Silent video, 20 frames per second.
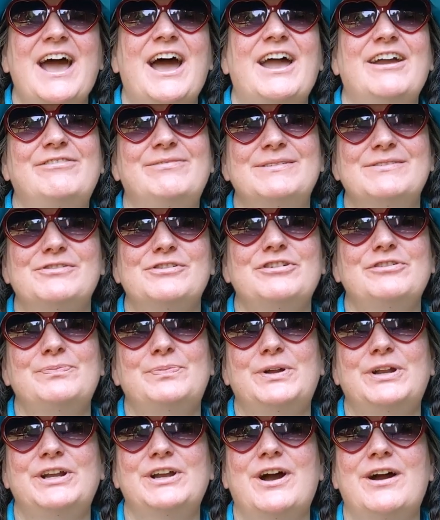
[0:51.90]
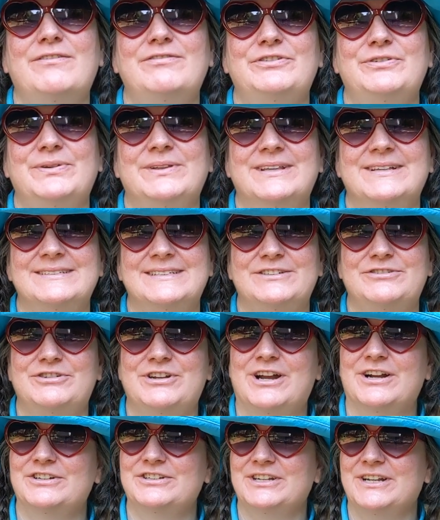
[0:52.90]
I've been sort of putting off doing this
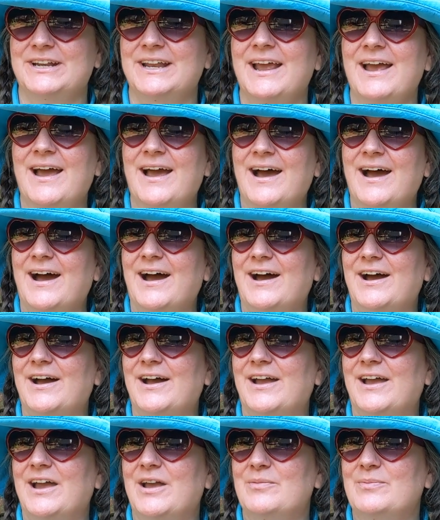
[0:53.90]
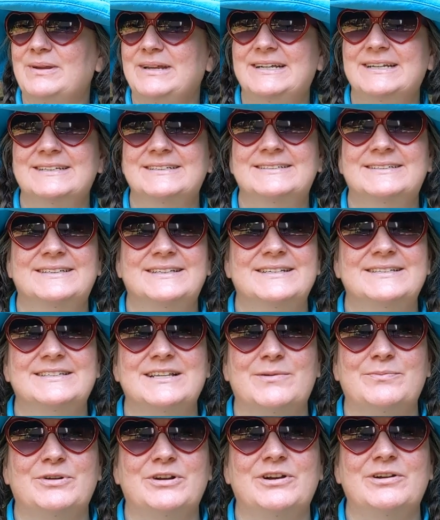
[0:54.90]
introduction uh, because the
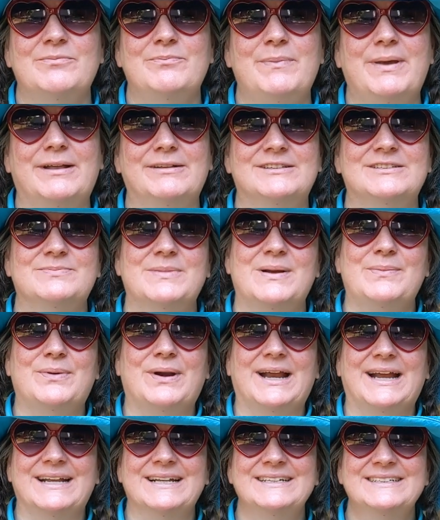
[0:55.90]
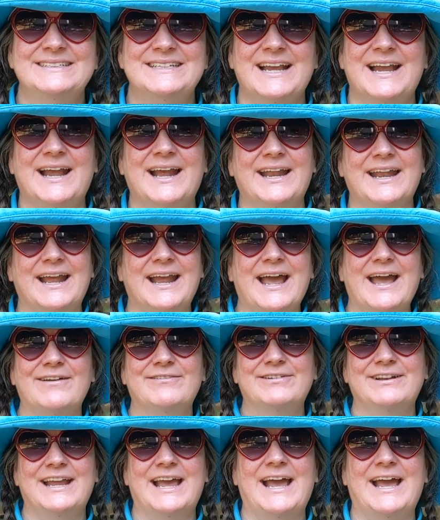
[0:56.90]
summer melts my brains and I
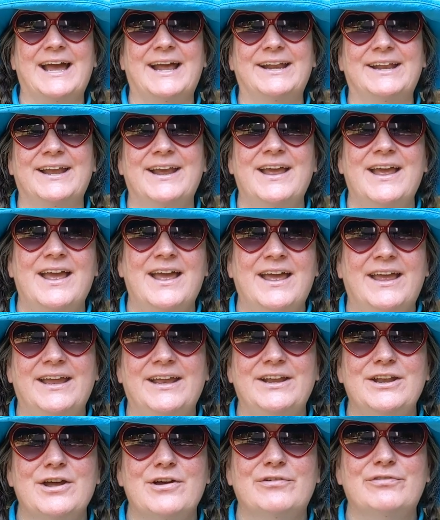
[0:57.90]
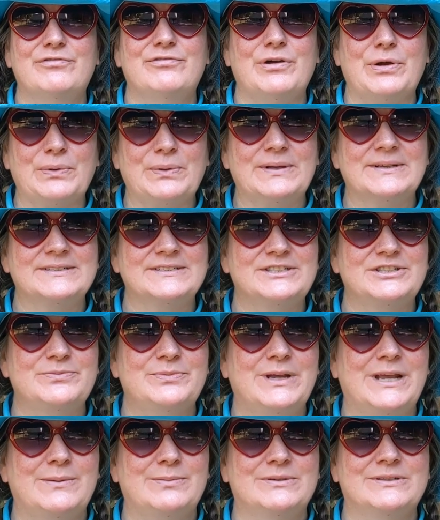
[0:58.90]
haven't had enough focus to
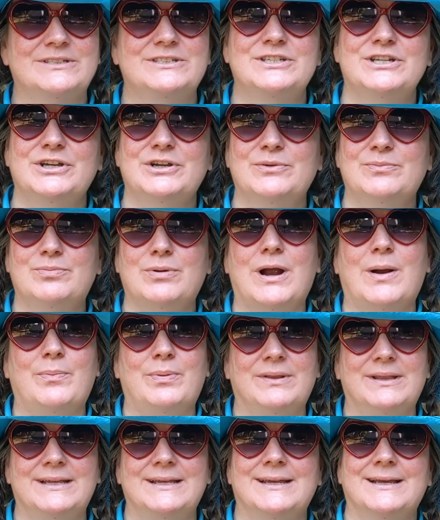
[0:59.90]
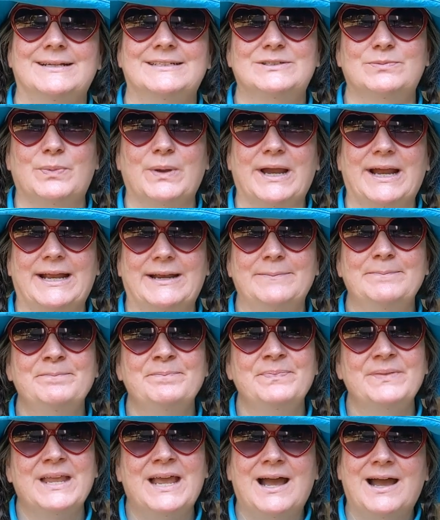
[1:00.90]
be able to properly explain
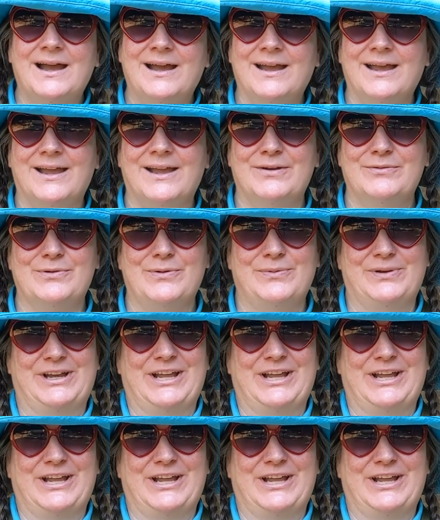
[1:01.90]
uh, what we're